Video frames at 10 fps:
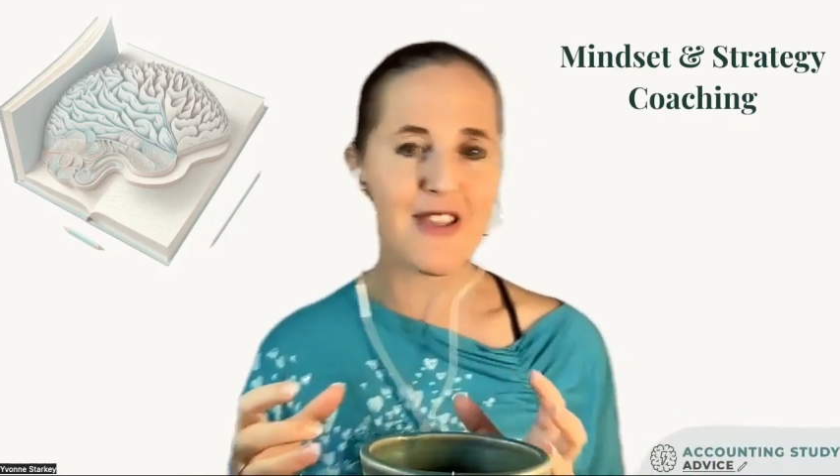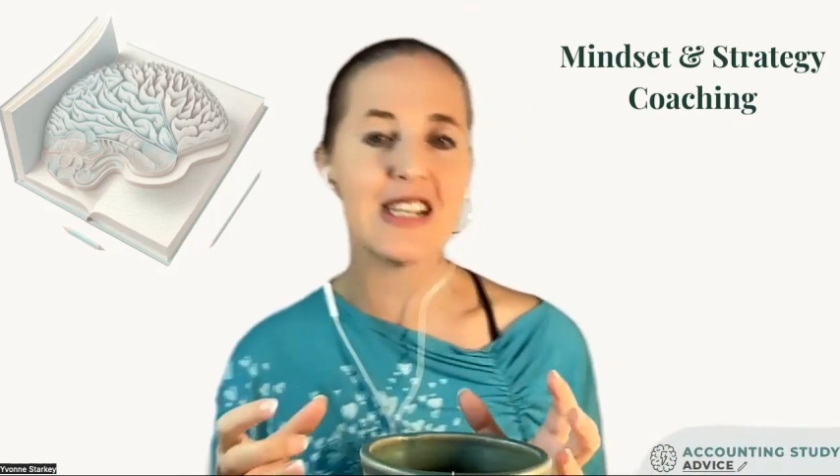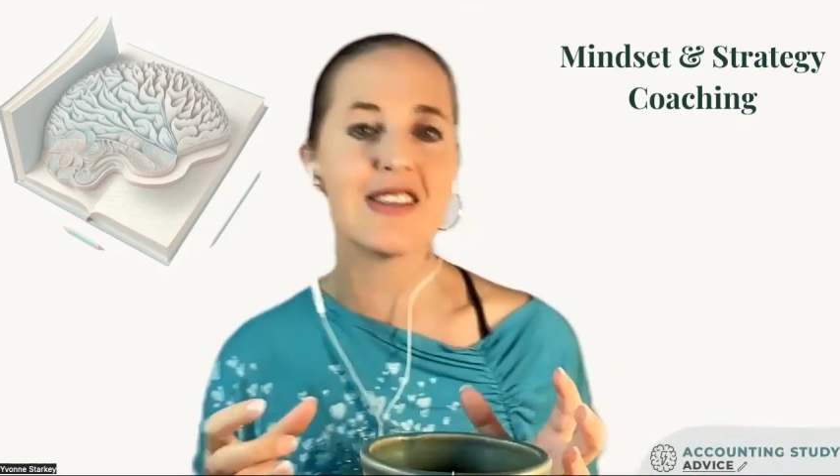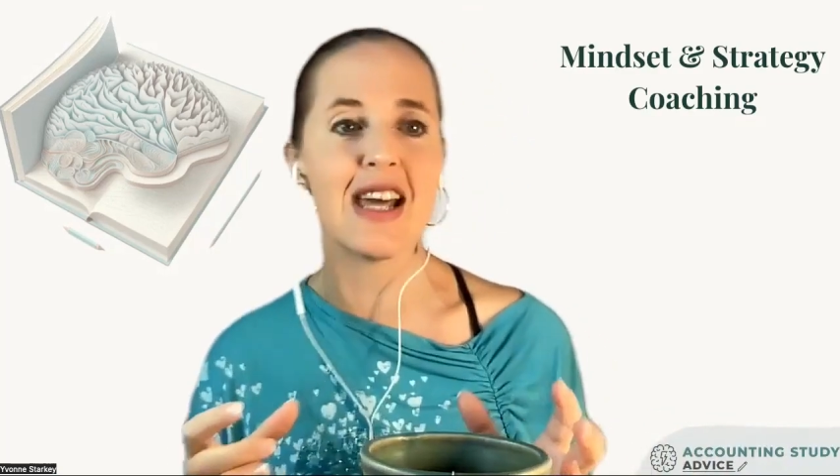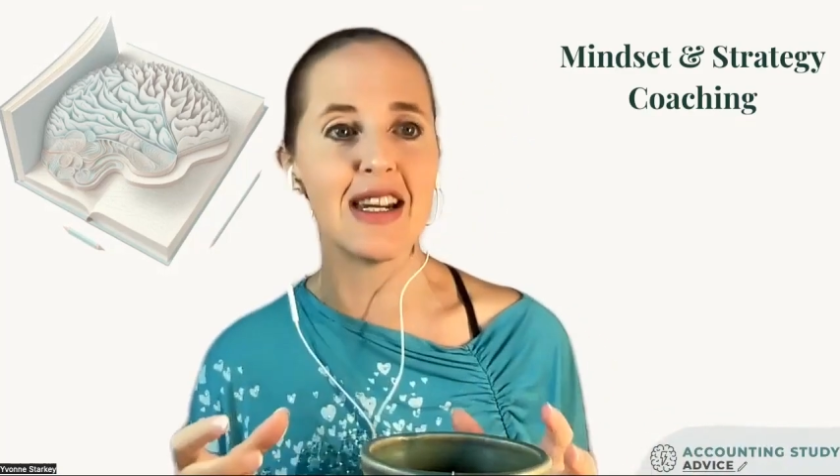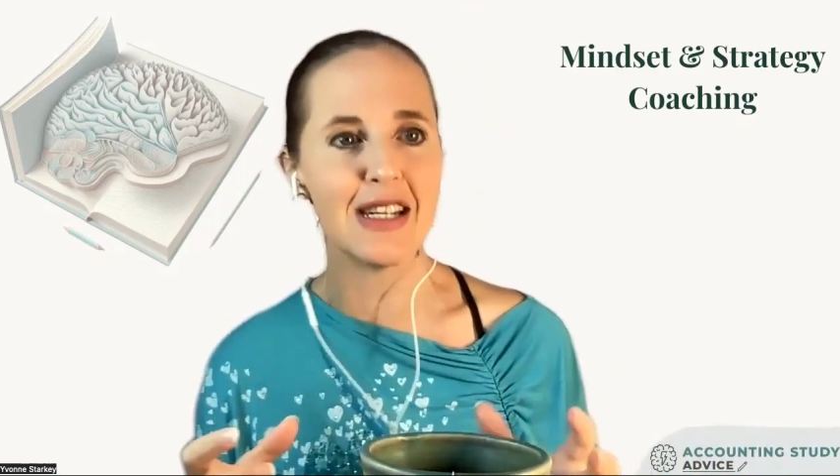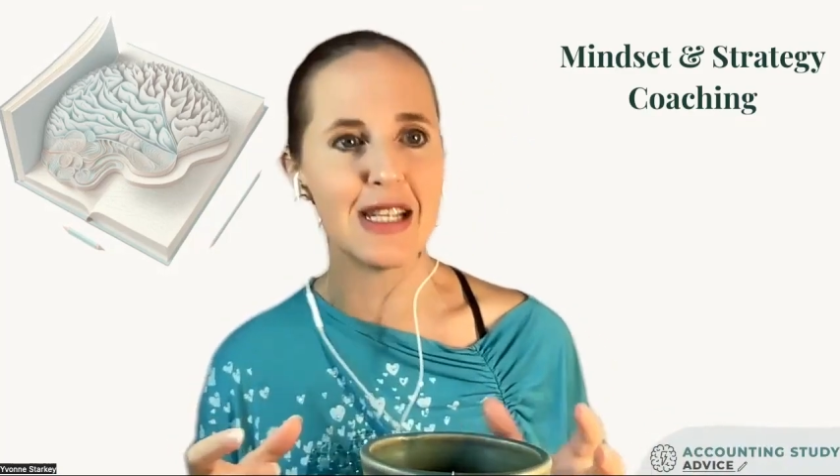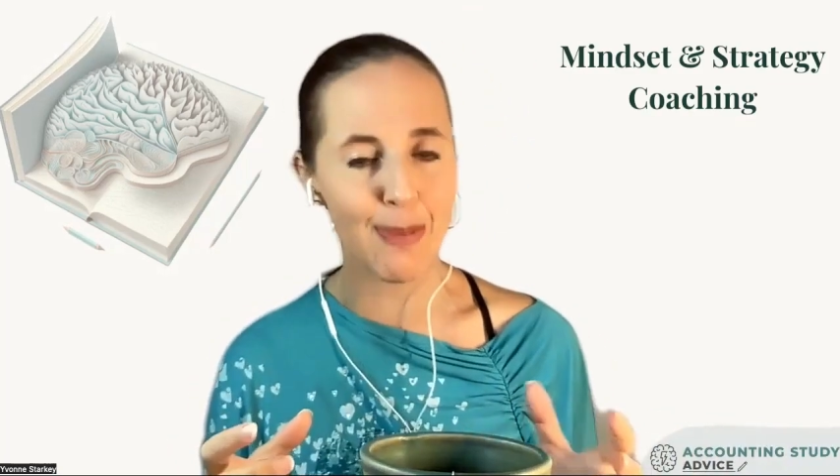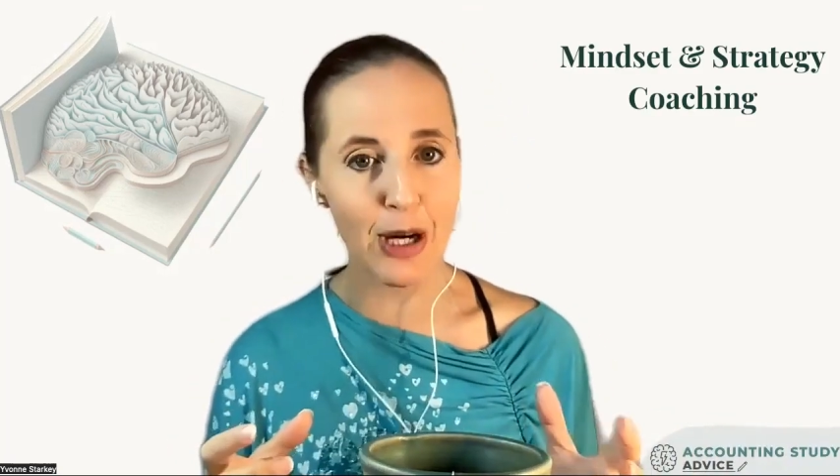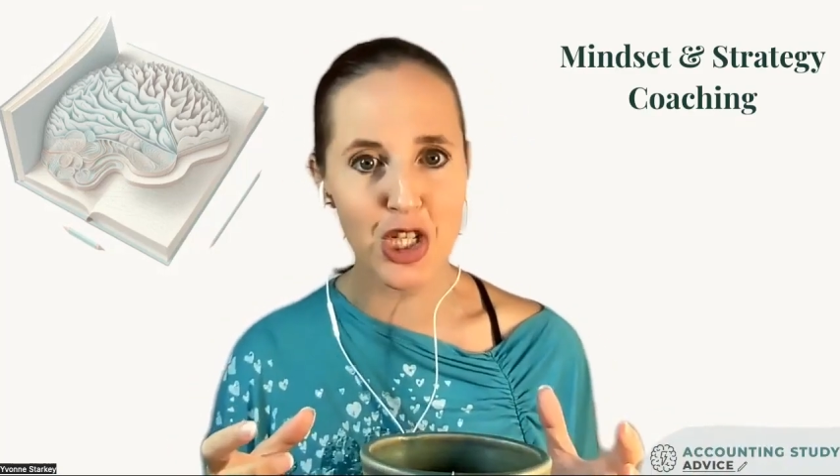that he's done in
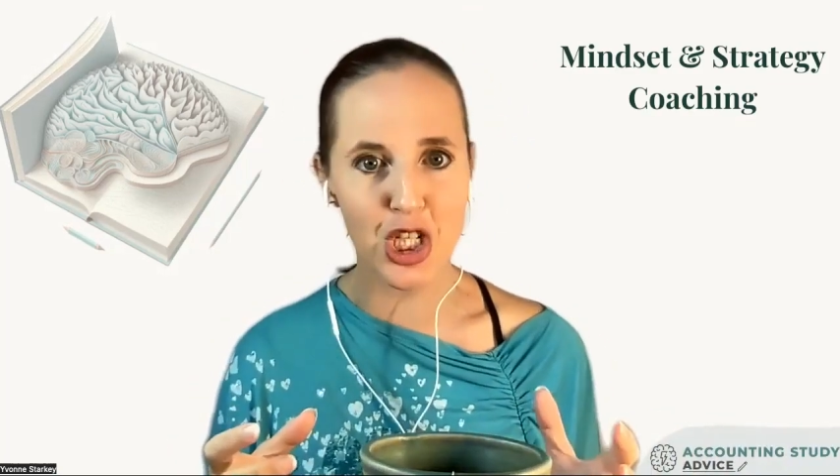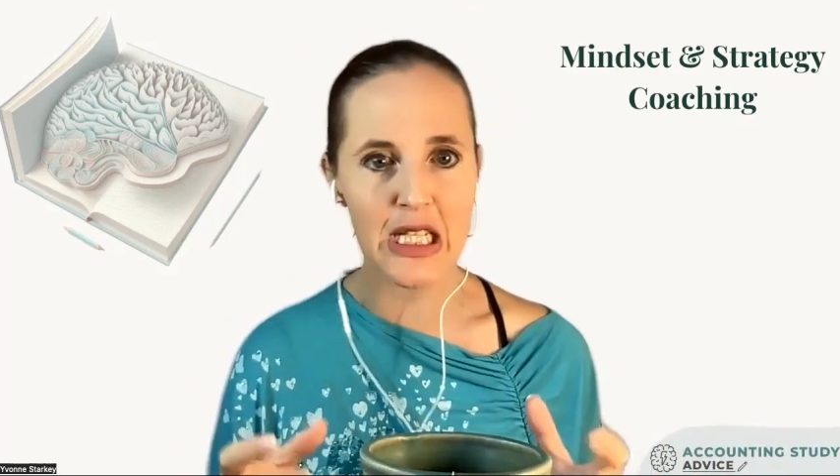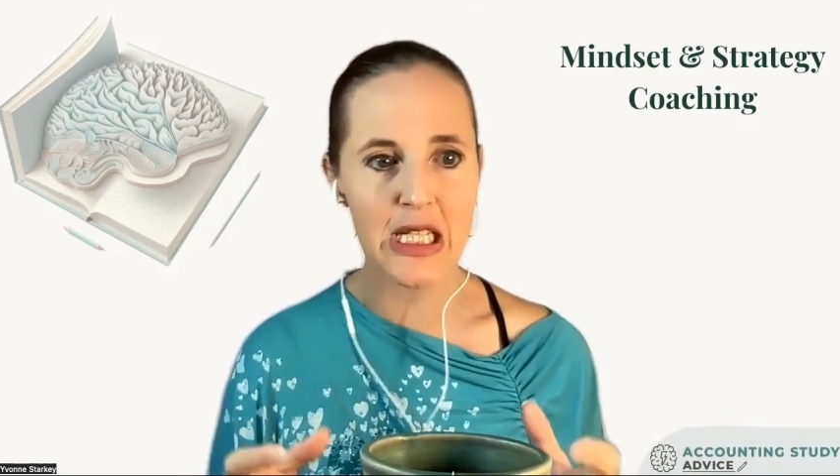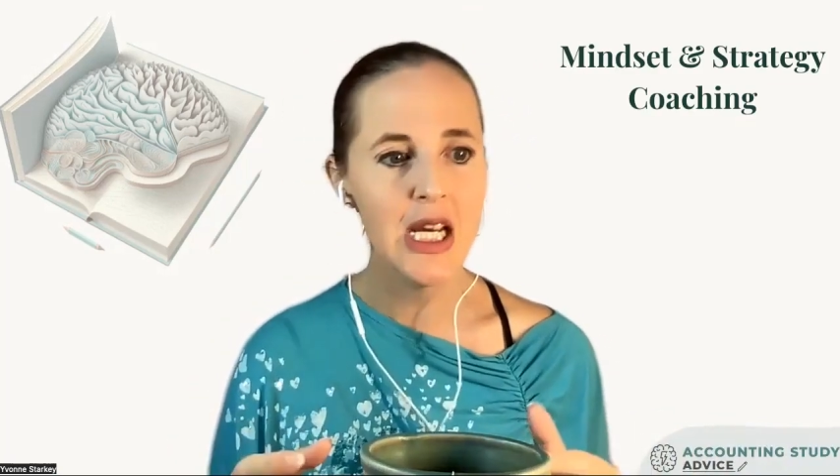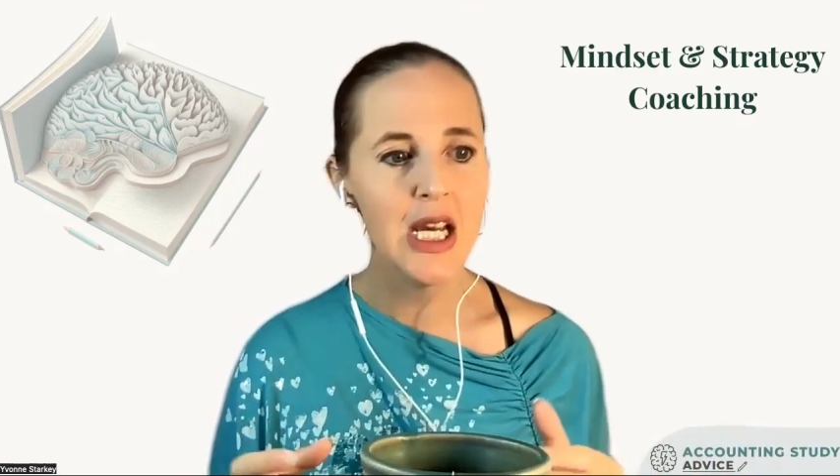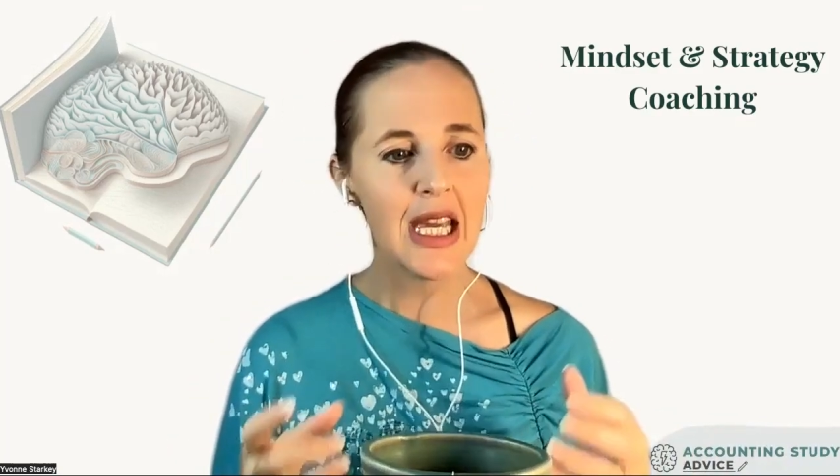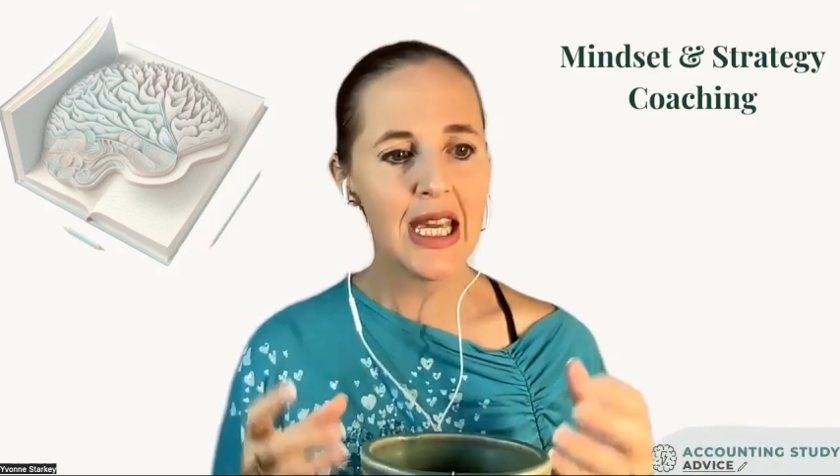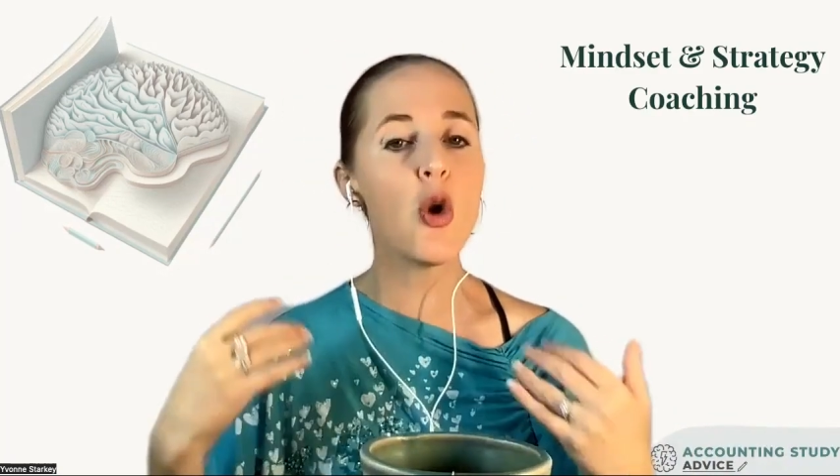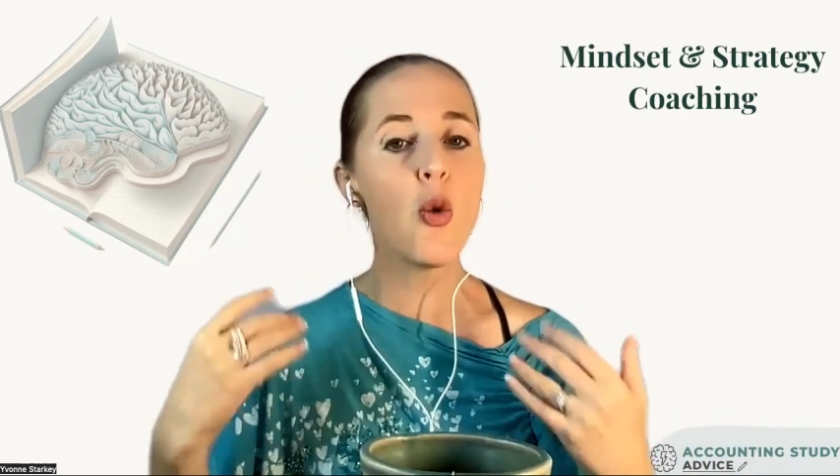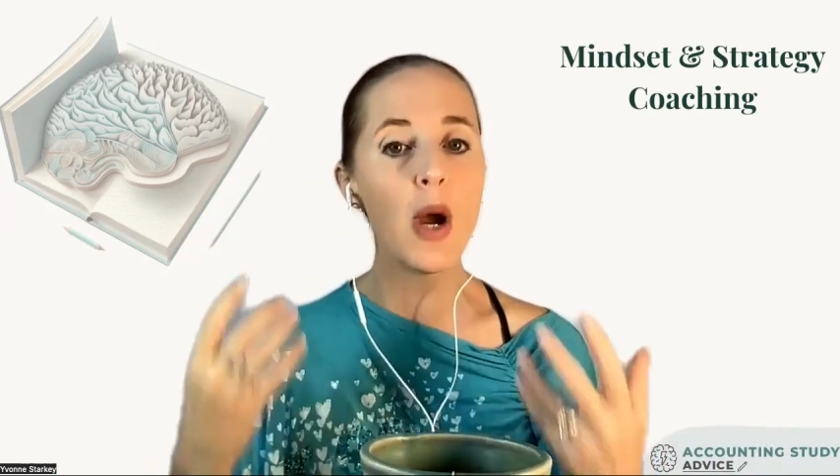his spreadsheet.
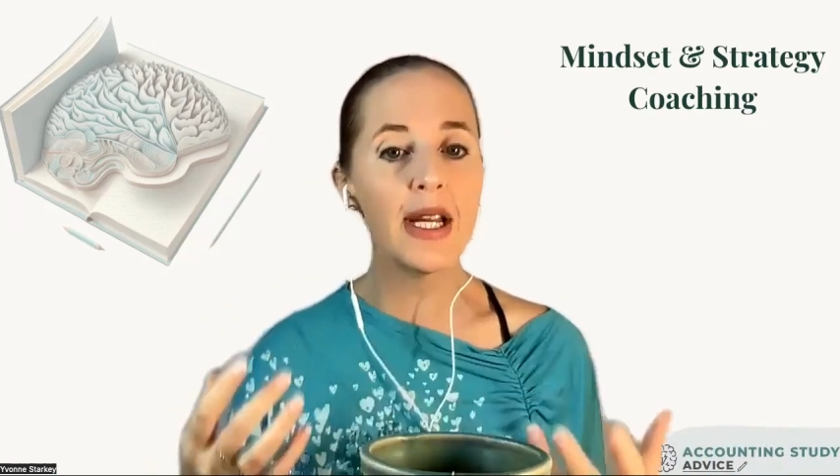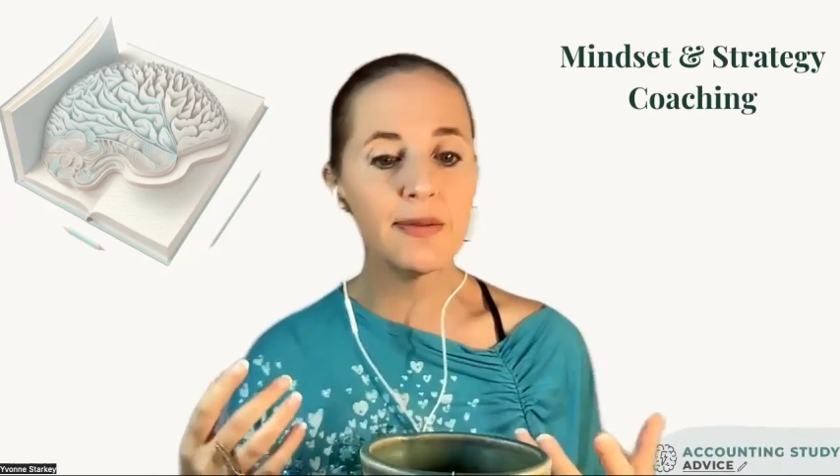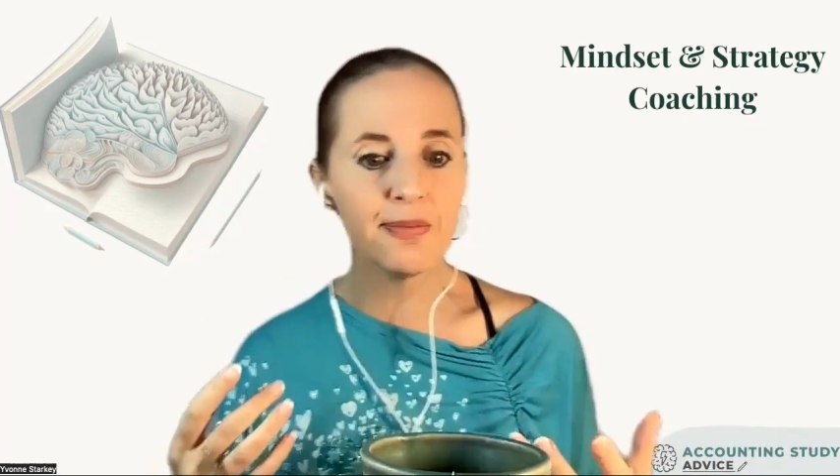So when